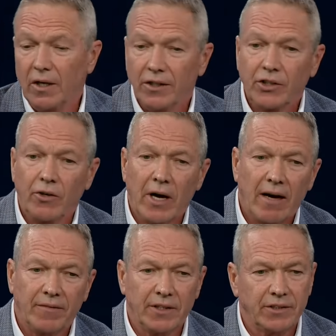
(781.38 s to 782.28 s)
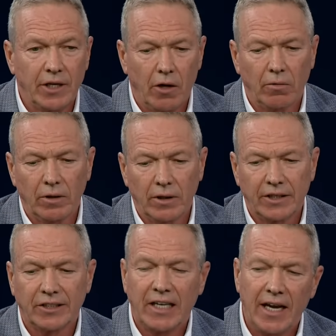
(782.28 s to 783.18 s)
So you have this, you know,
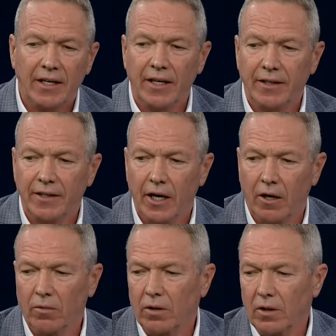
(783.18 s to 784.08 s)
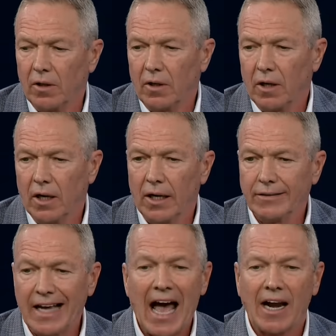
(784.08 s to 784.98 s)
extended, you know,
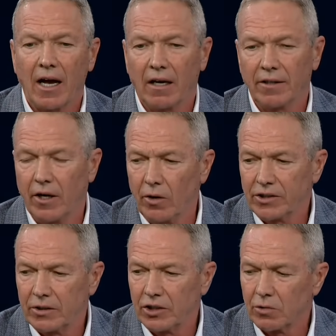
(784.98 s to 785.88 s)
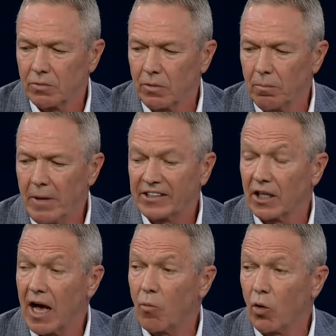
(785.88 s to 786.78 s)
data, you know, it's just makes a
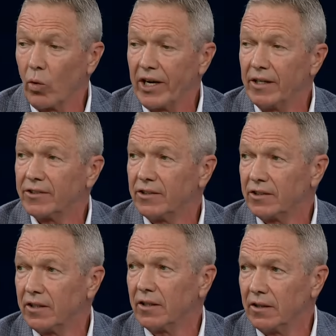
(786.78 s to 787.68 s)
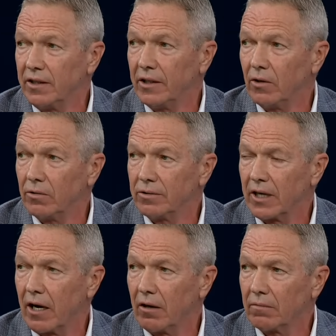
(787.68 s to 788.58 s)
lot more weaknesses in the whole
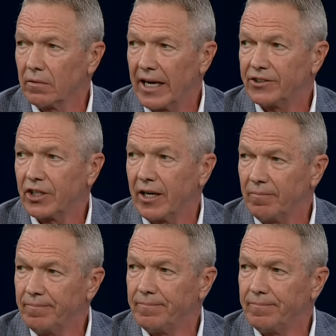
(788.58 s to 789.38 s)
entire landscape.